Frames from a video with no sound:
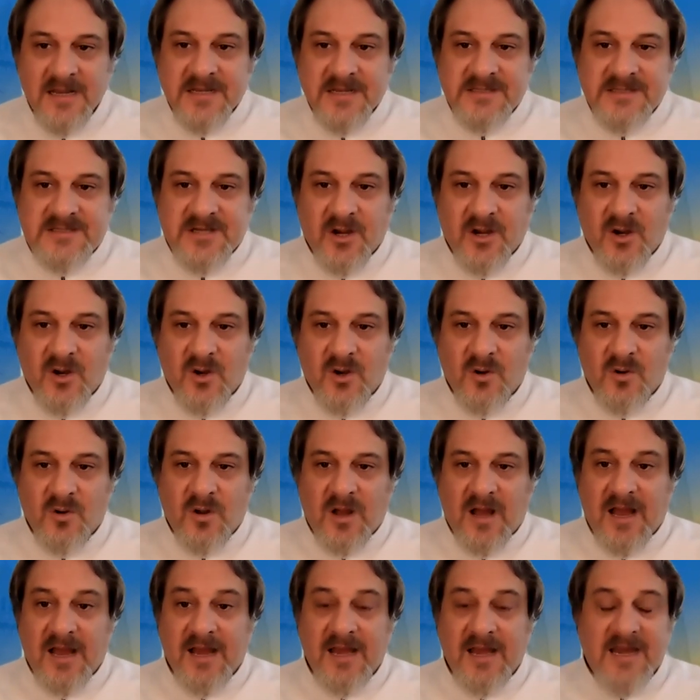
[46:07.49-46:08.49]

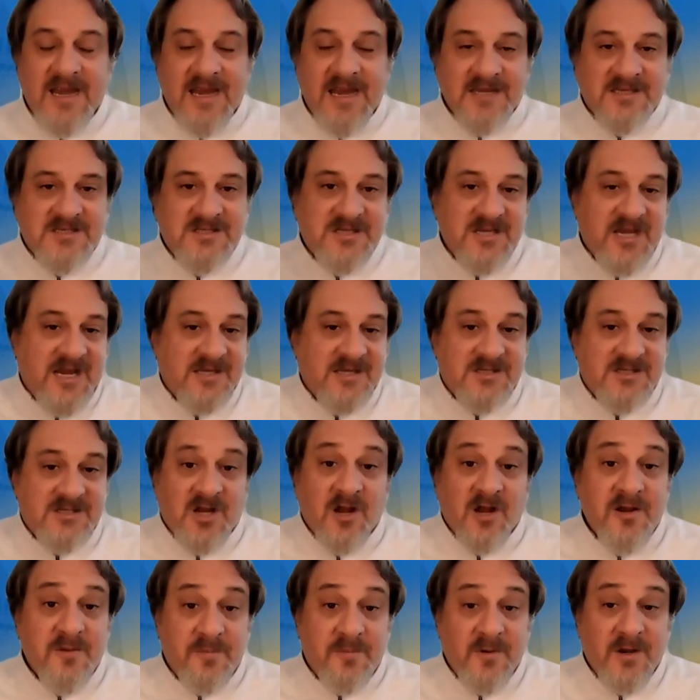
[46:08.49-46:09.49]
So it's
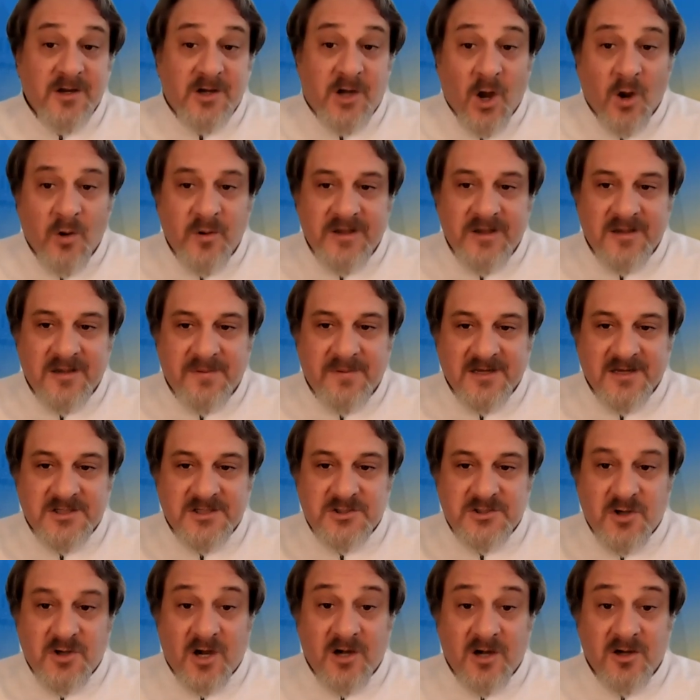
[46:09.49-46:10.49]
going to be a
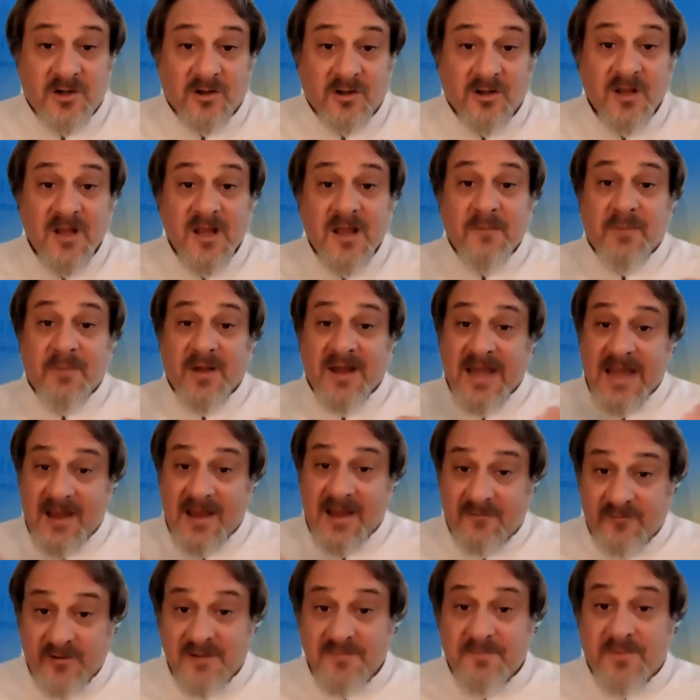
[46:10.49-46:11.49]
struggle, but
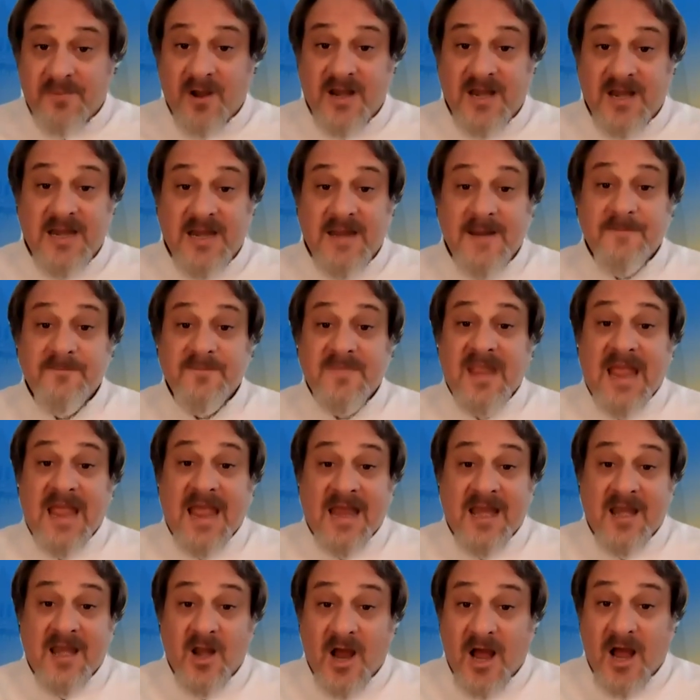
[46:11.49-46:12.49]
everybody,
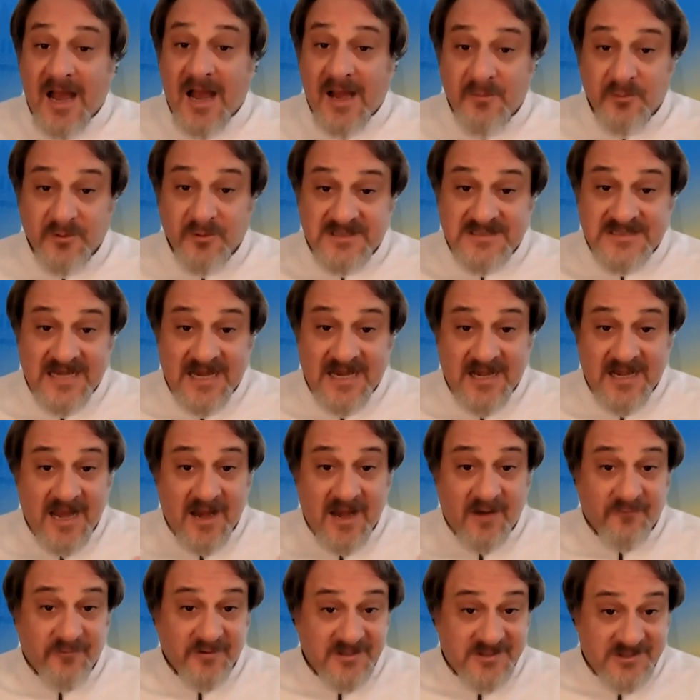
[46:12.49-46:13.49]
and I would say to
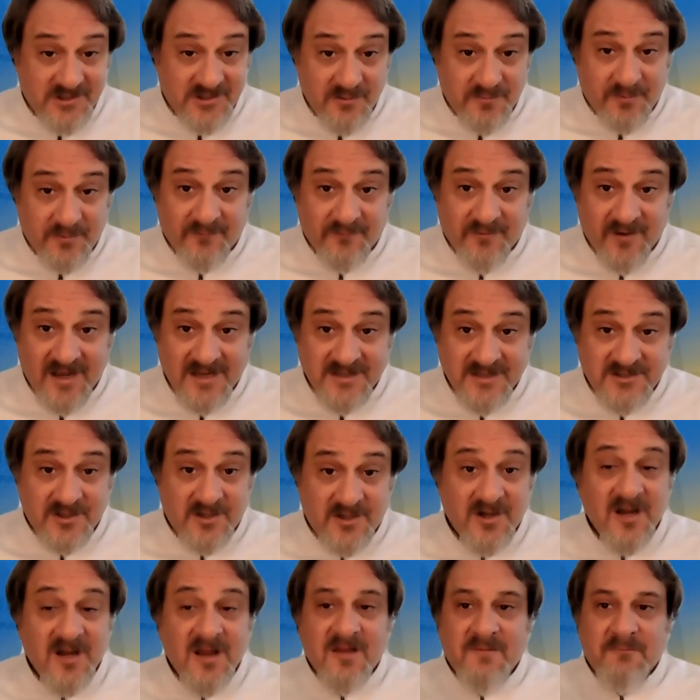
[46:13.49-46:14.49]
every
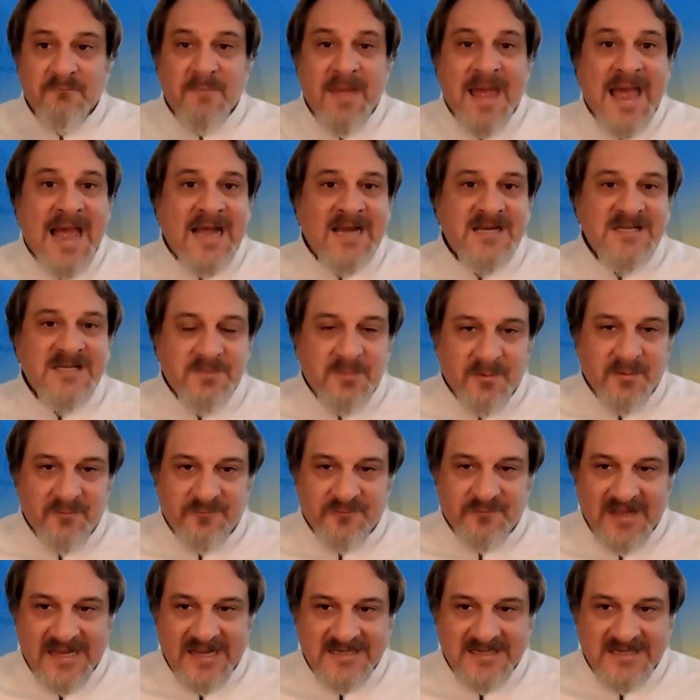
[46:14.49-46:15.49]
supervisor, maximum
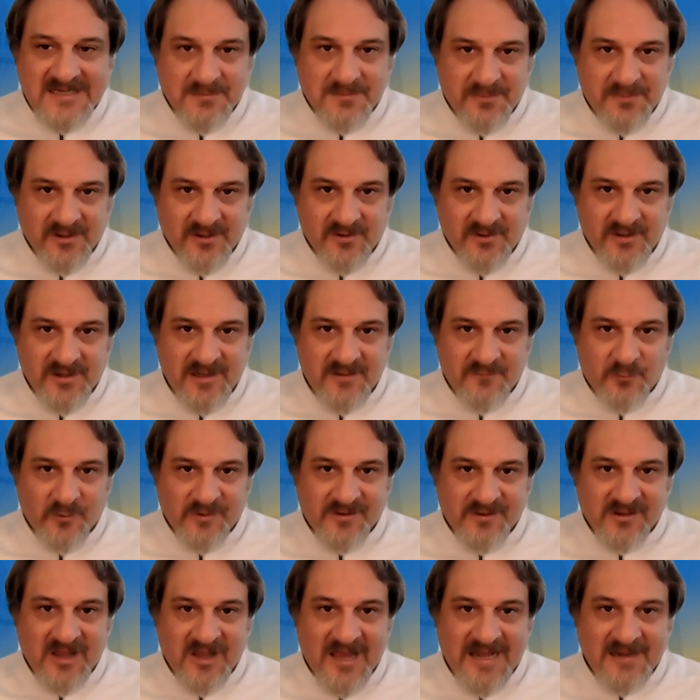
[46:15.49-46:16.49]
flexibility
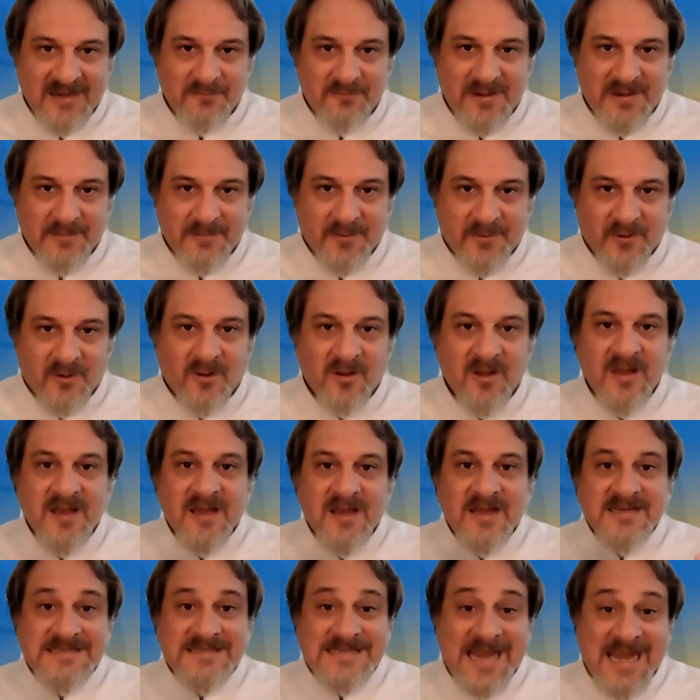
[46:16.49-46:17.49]
with letting people
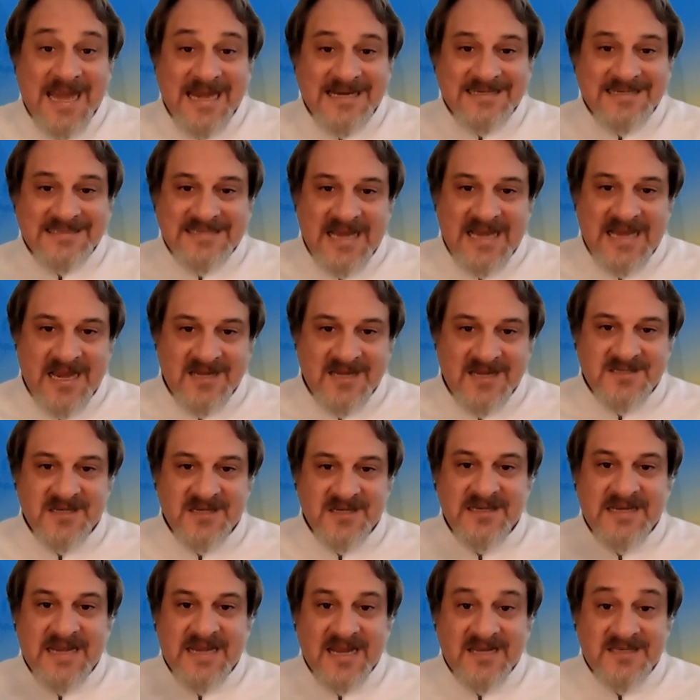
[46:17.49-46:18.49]
take days
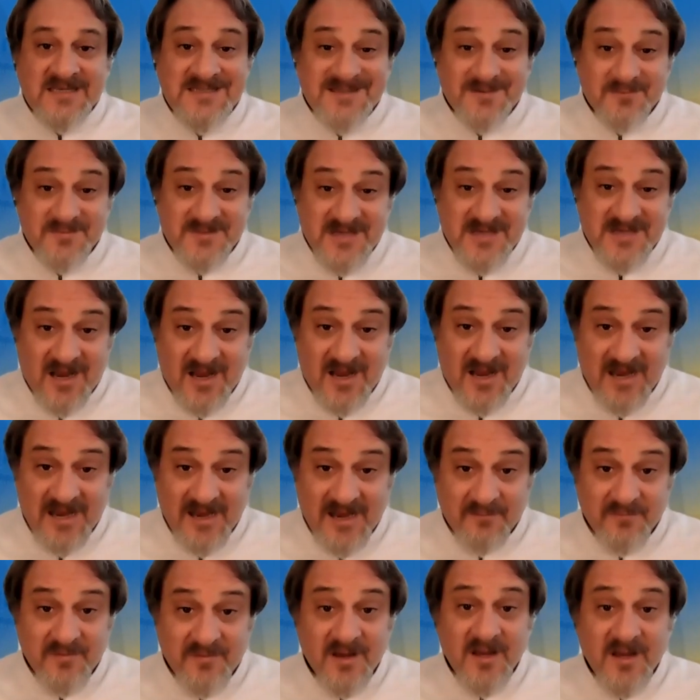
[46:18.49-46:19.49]
and get some
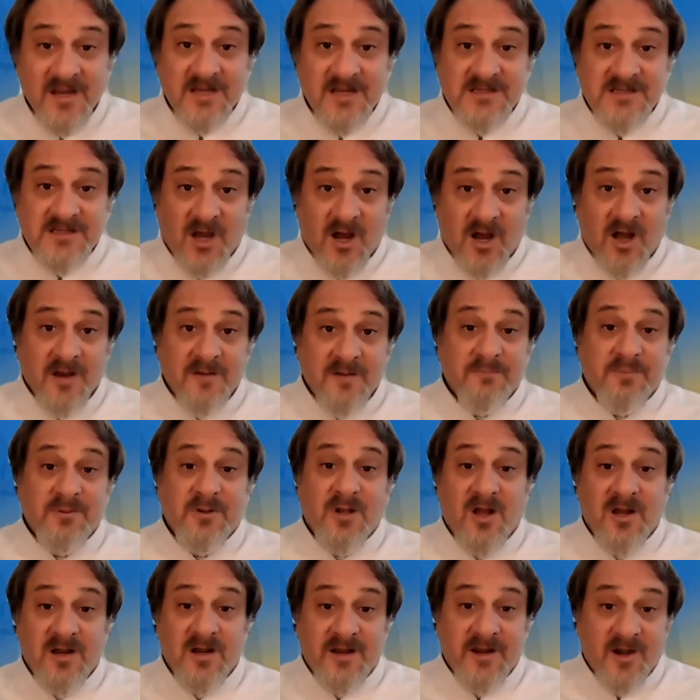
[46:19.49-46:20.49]
time to
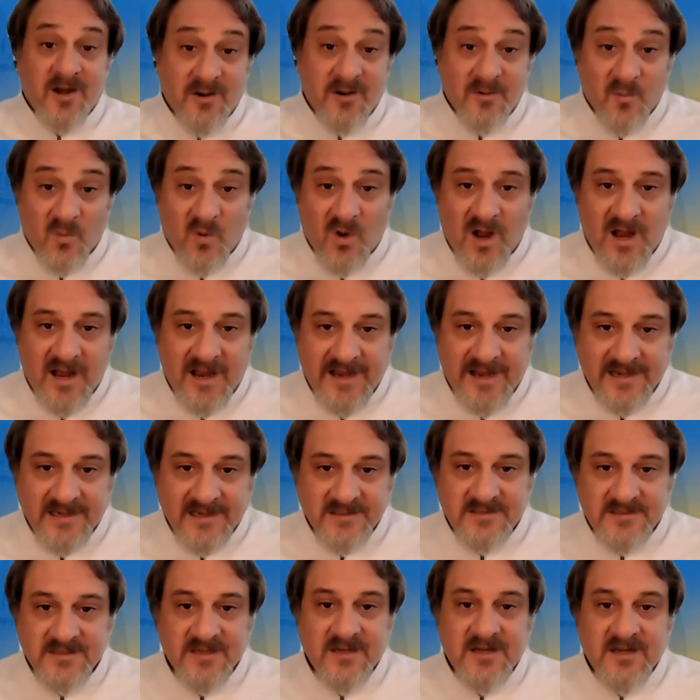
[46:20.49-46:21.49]
unplug and
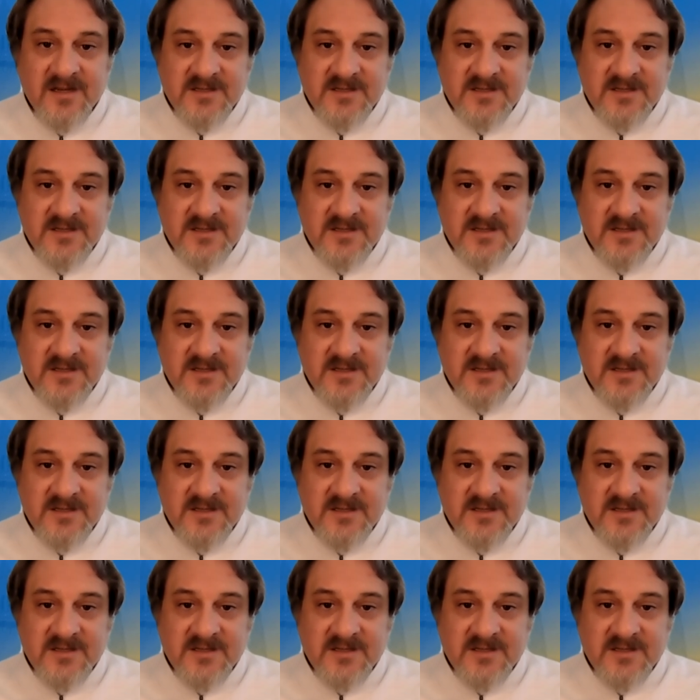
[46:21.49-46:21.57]
unwind.